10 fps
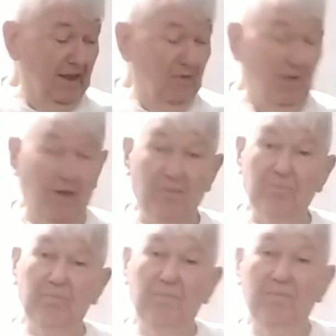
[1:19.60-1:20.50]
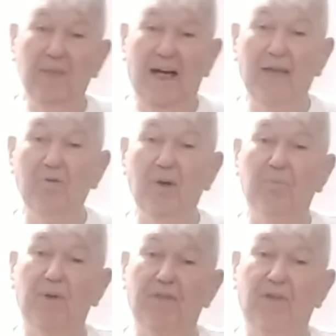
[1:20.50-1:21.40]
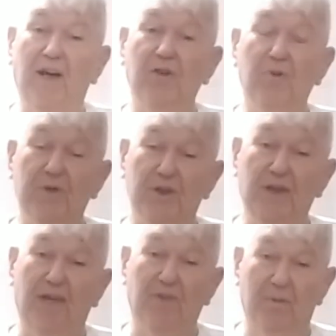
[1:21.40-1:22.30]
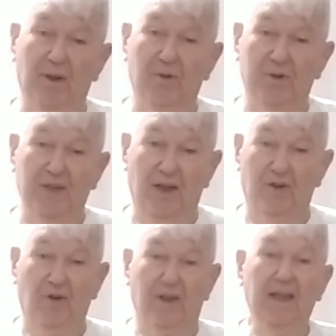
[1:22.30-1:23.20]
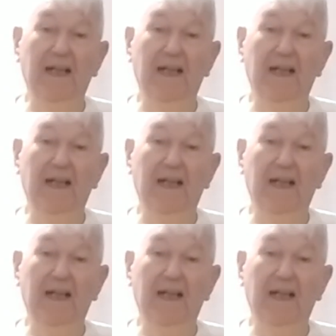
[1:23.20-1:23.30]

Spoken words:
Well, I grew up with a father who was a chef and a mother who was a dinner cook.